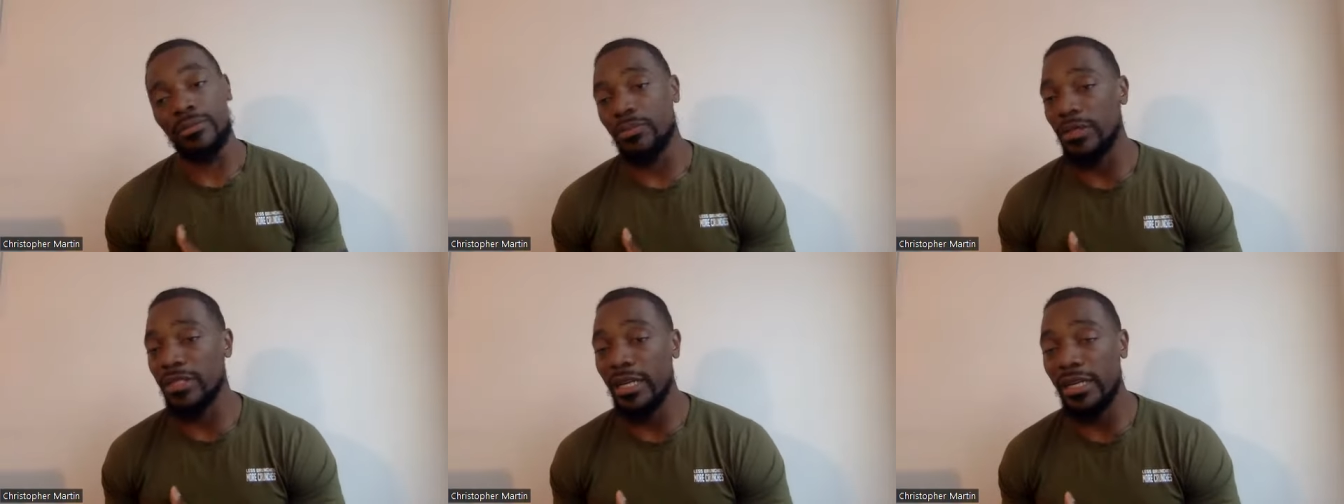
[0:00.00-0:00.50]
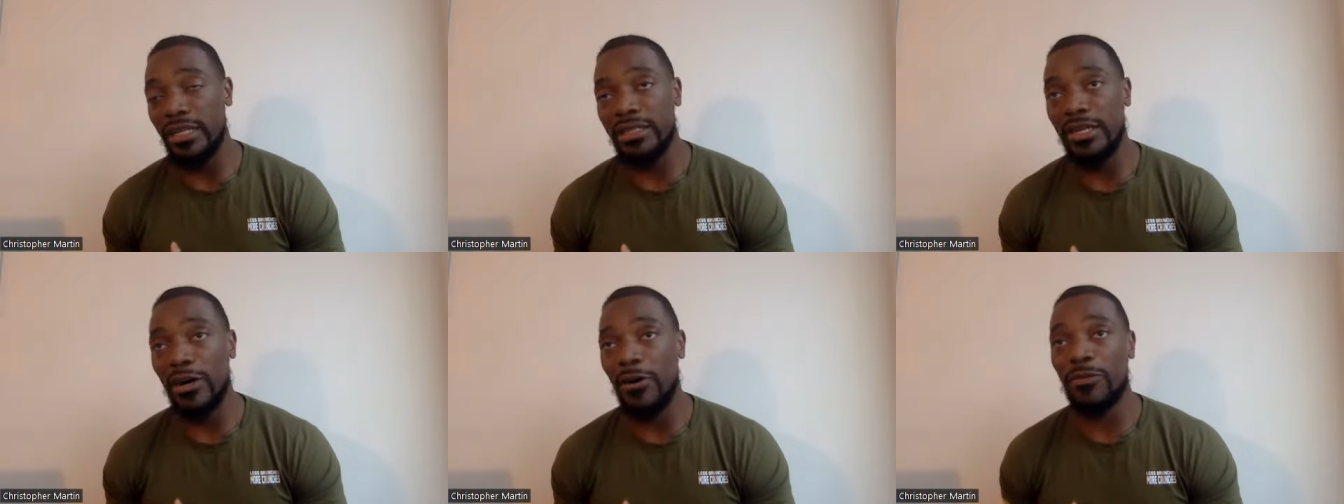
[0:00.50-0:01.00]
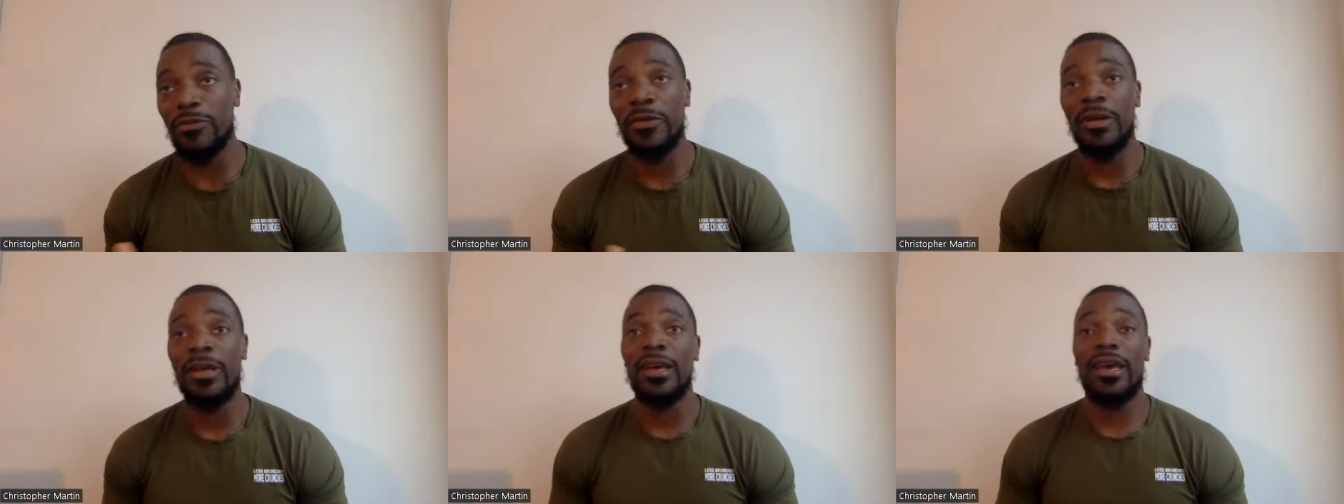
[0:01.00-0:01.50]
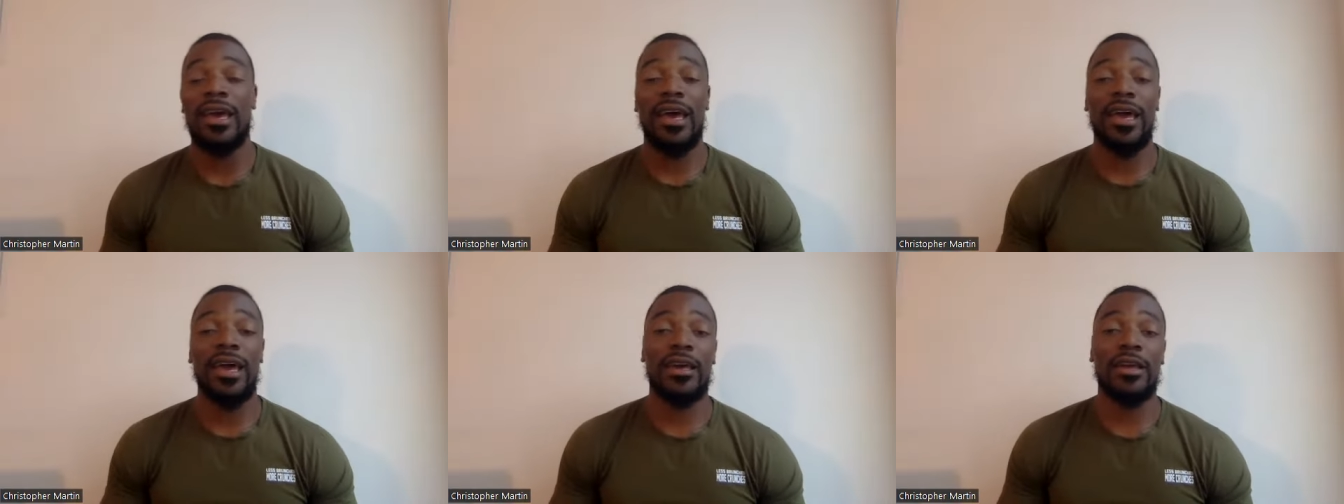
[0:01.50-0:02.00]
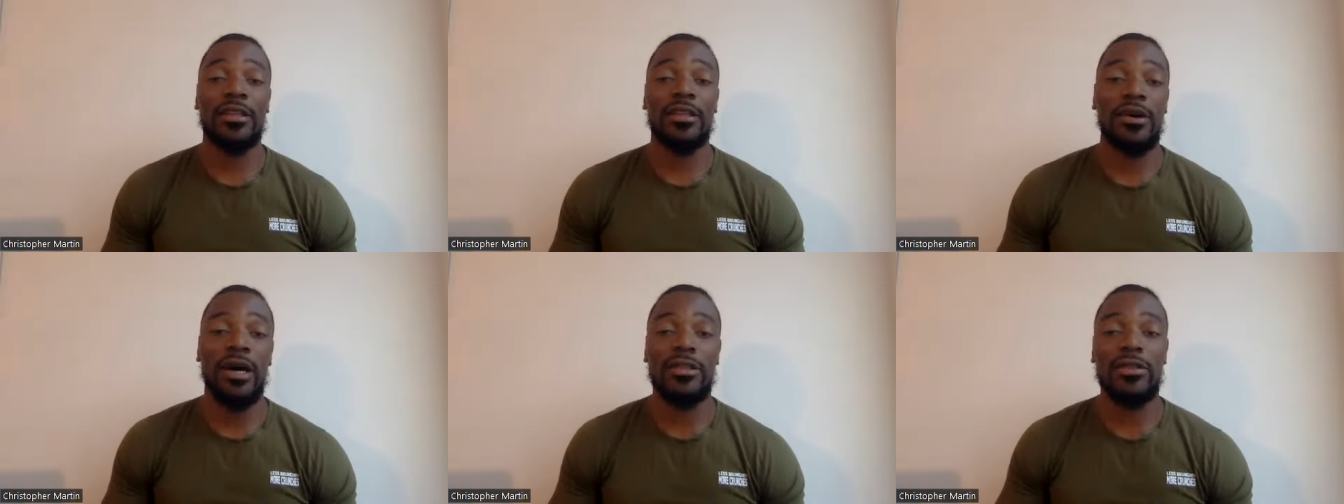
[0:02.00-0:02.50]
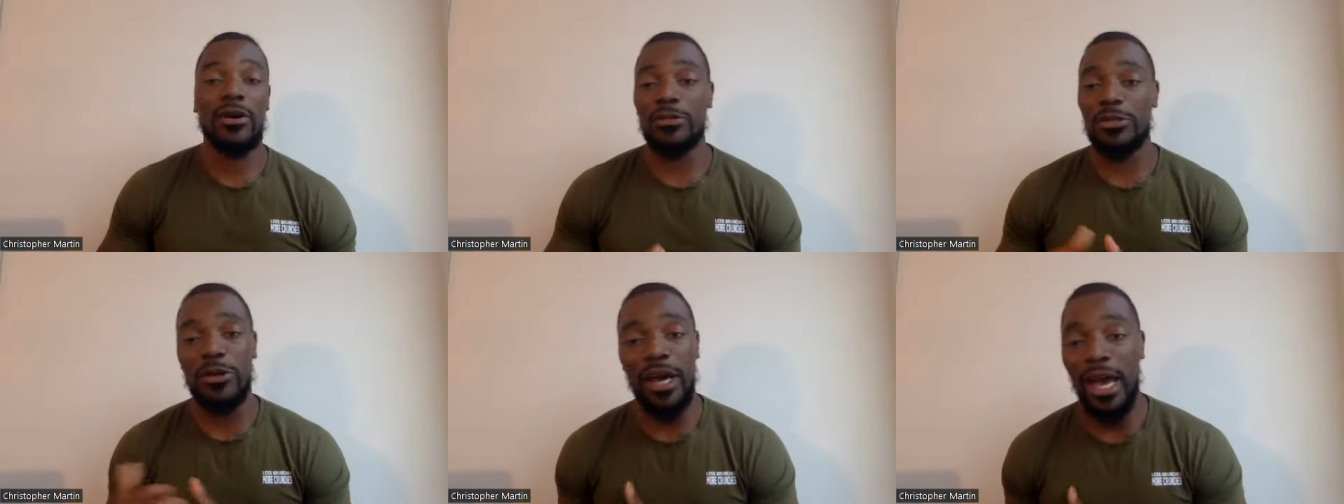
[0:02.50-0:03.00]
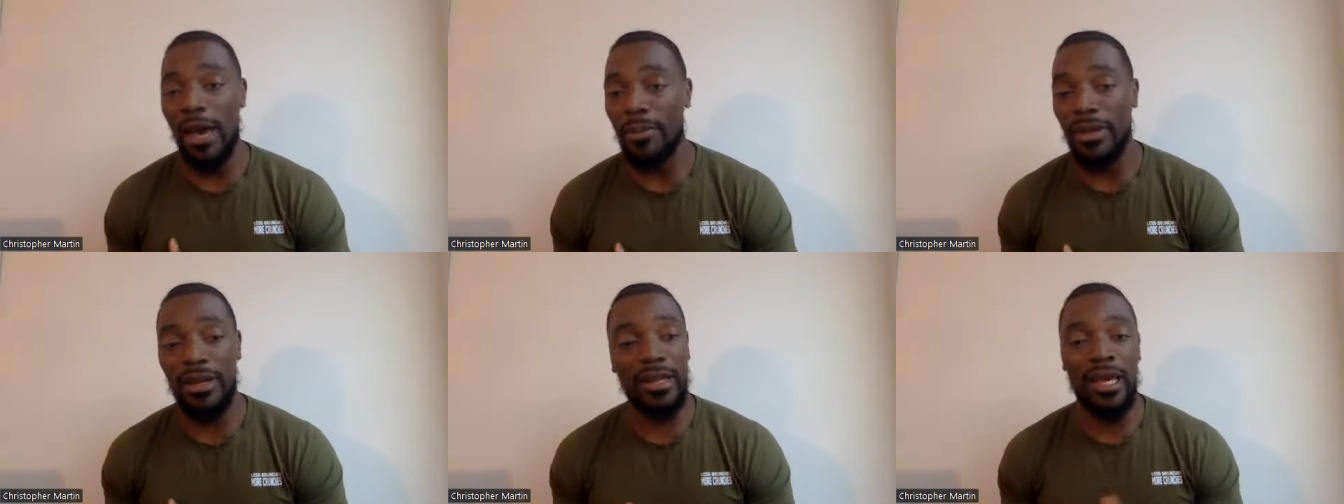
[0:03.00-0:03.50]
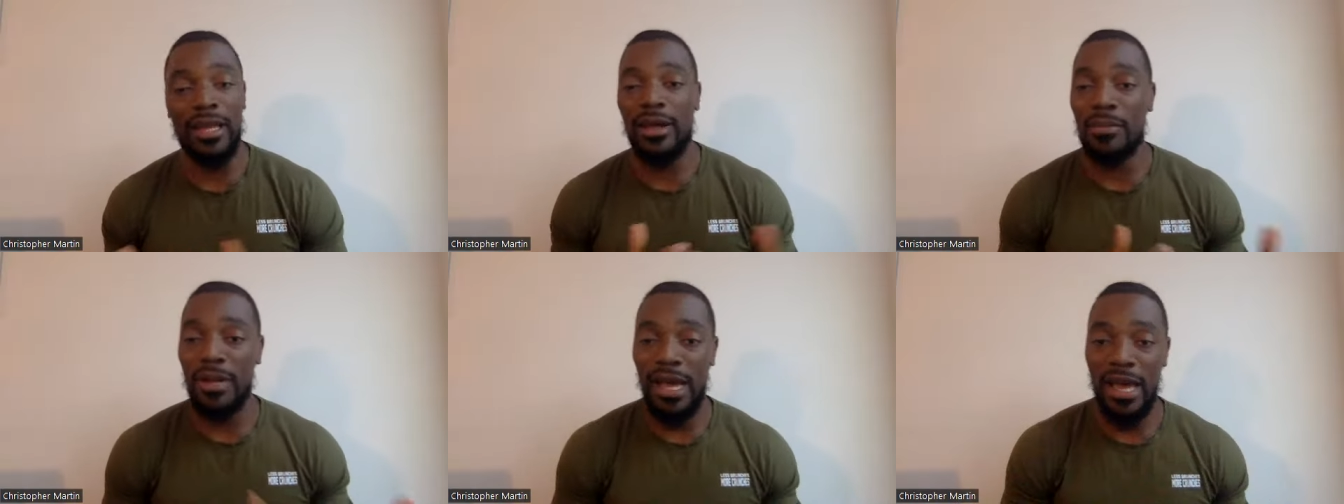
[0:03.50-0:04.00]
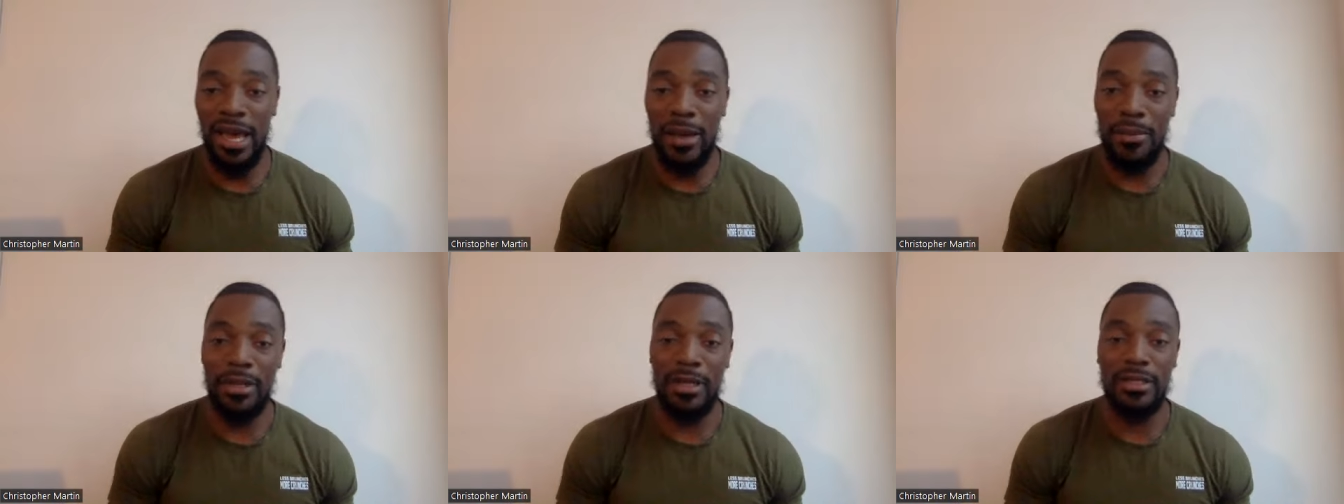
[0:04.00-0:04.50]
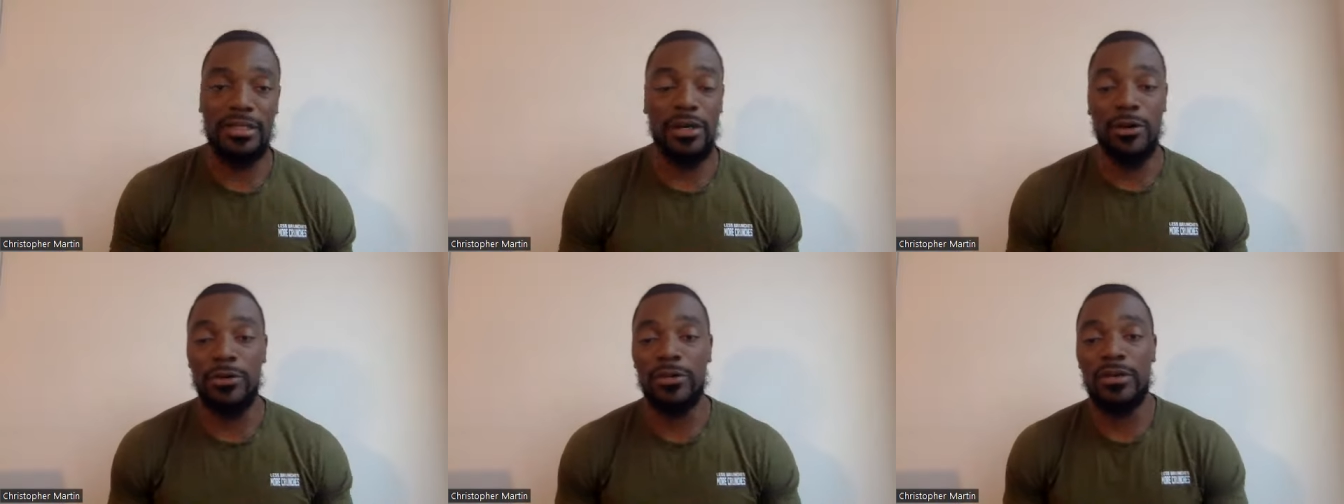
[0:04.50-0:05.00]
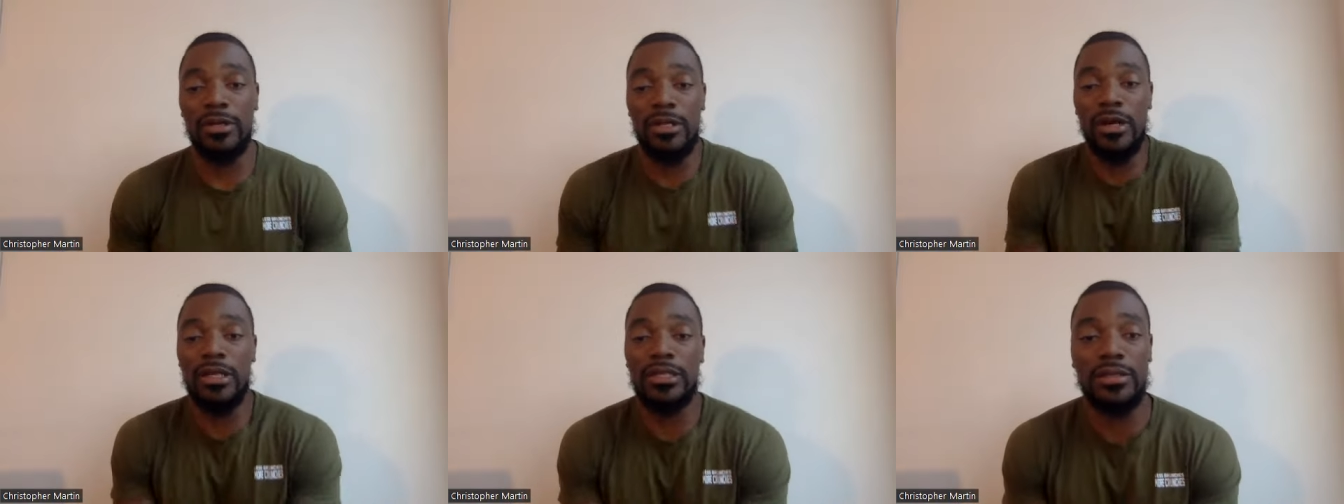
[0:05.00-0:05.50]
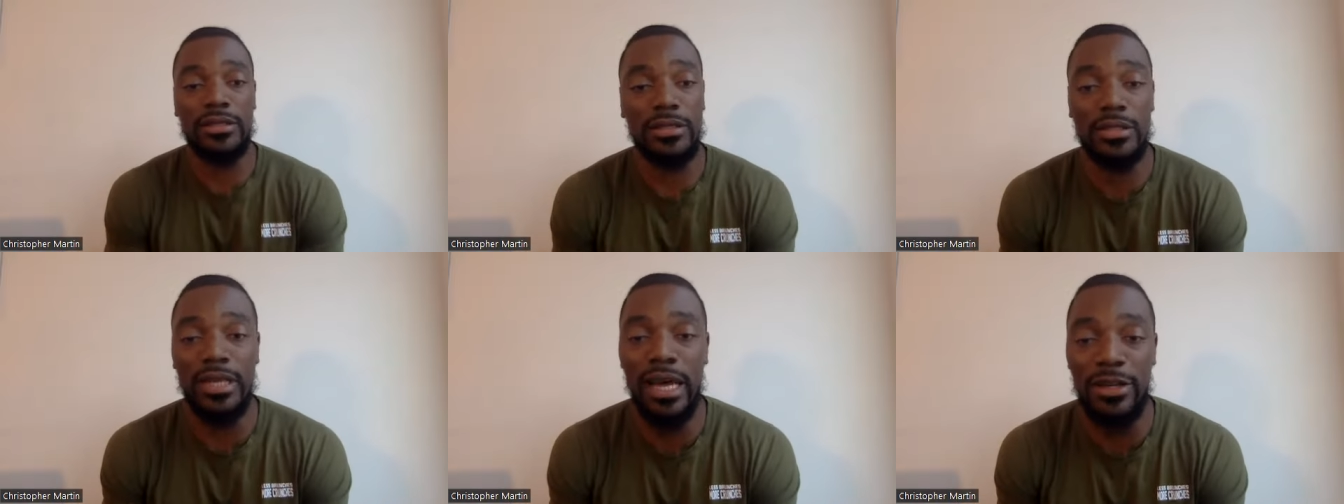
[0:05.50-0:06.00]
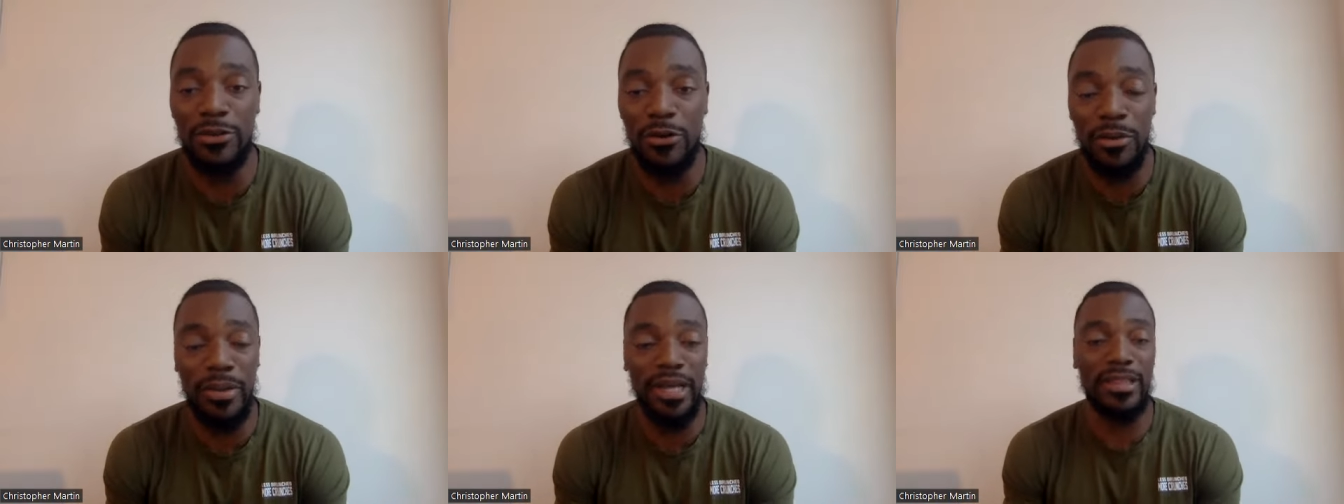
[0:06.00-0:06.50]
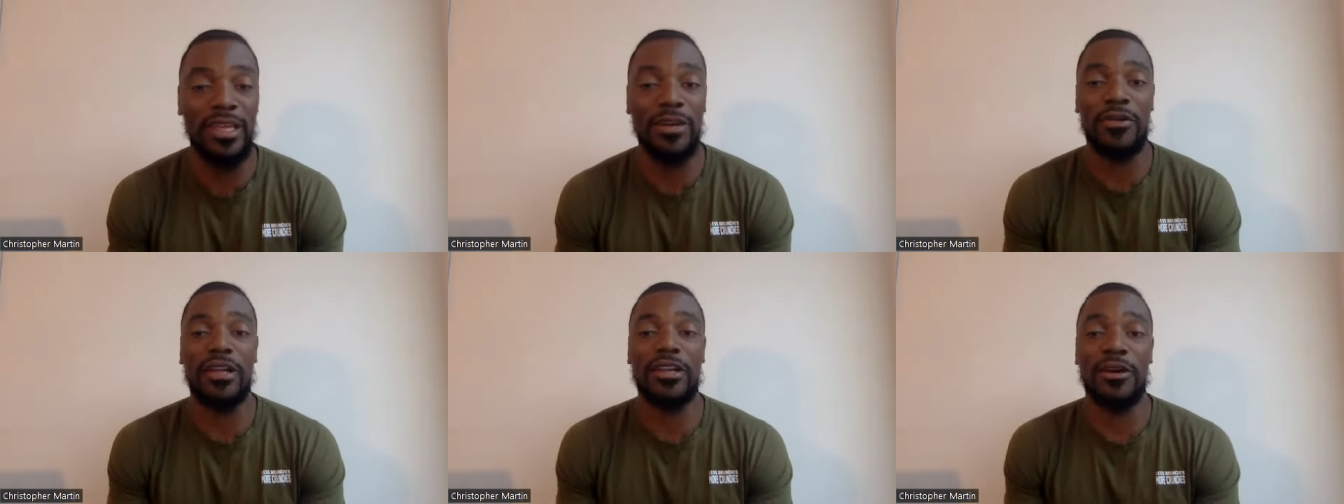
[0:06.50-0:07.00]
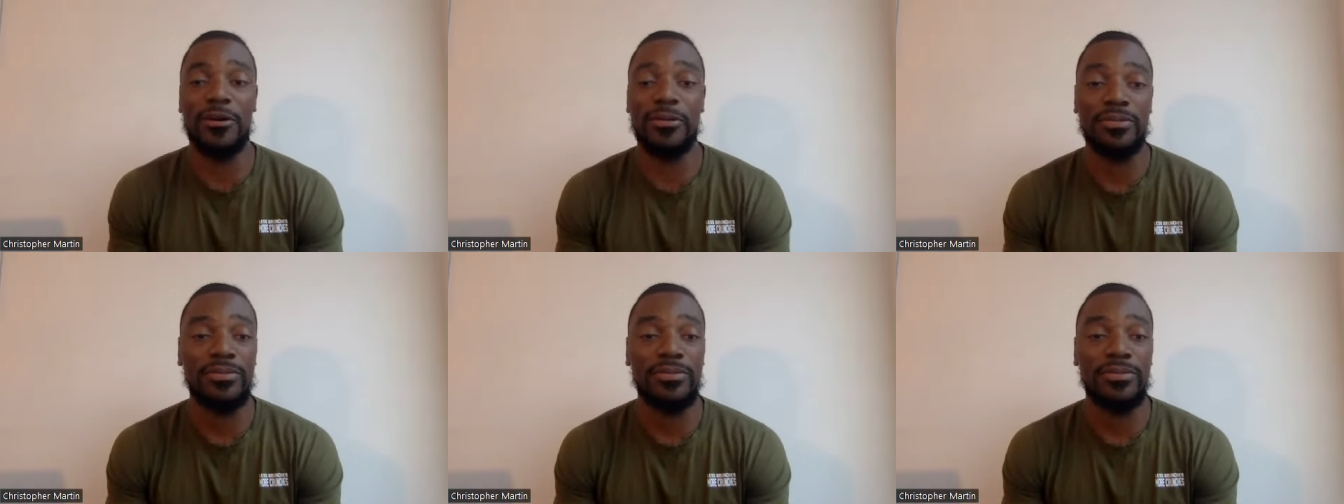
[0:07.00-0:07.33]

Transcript: presented itself and you know i thought it was going to happen it ended up not happening so you know i just just kind of doing my thing right now